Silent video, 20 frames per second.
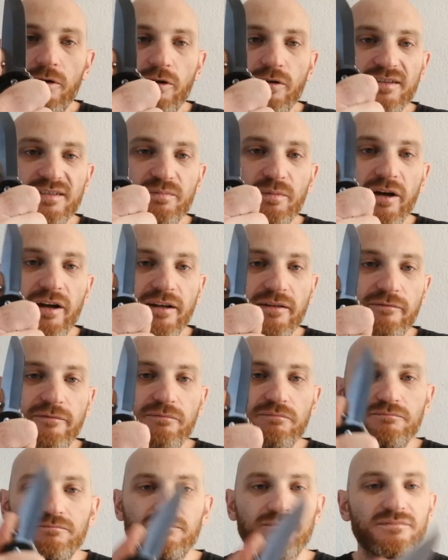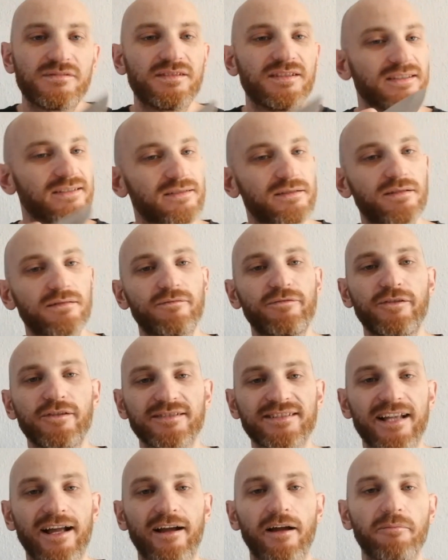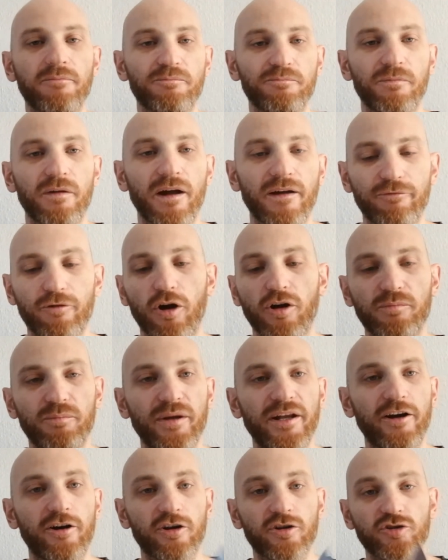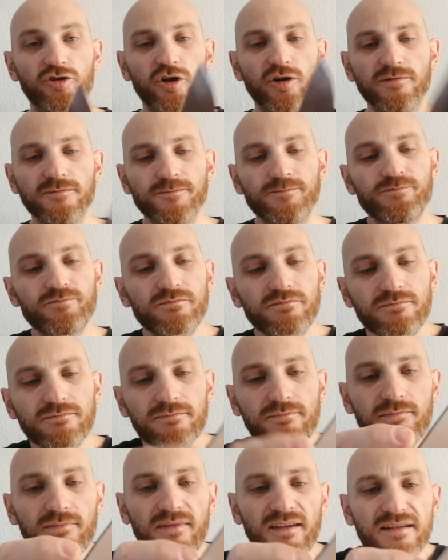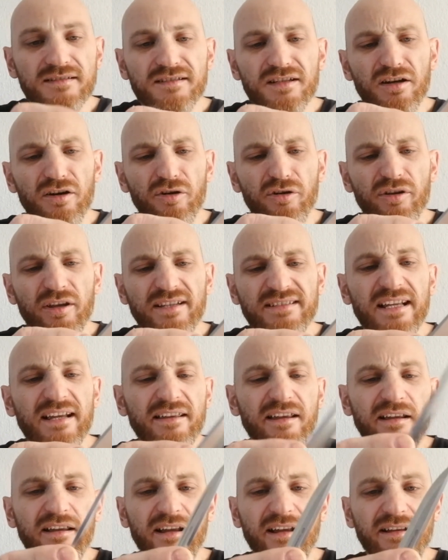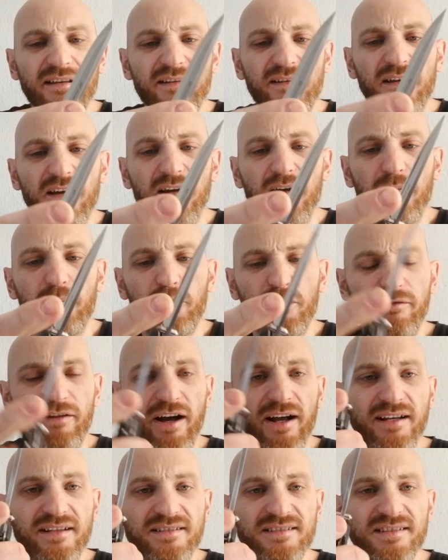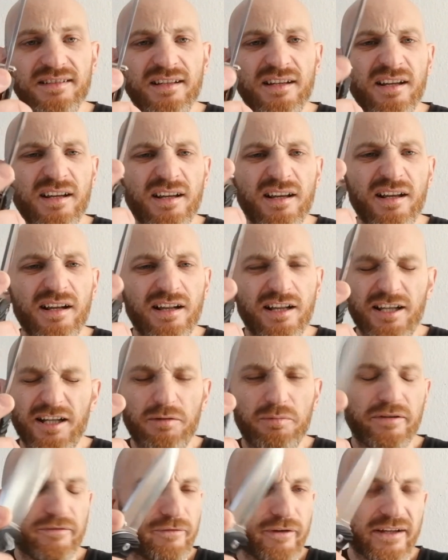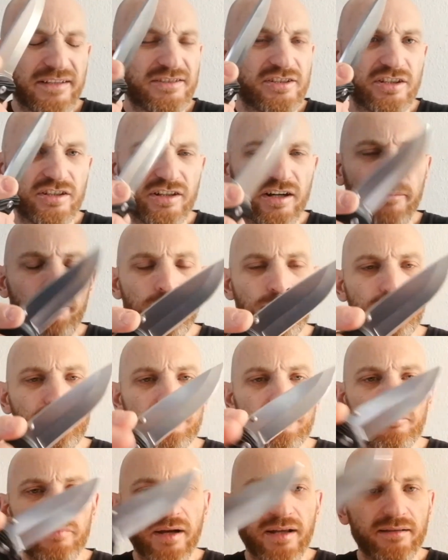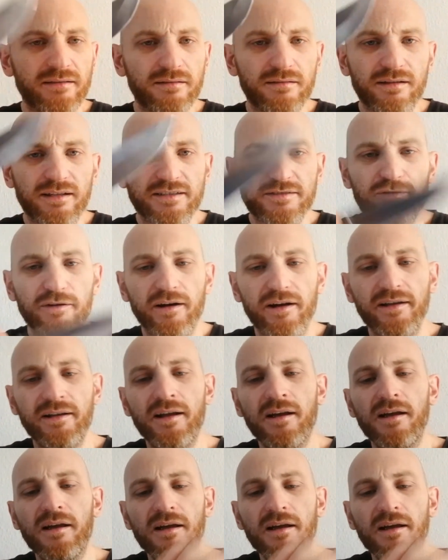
on the spine. Just feels like I've got better control. So there's nothing that provides a little bit of extra grip, but that's fine.